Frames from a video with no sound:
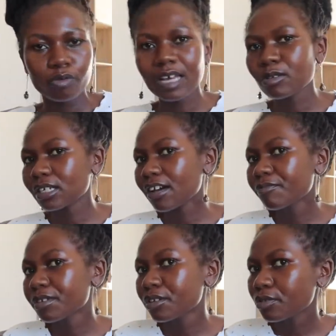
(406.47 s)
That's what
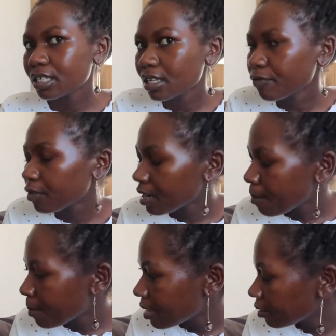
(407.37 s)
I've been using for a
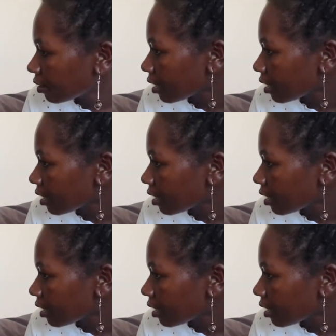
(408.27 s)
month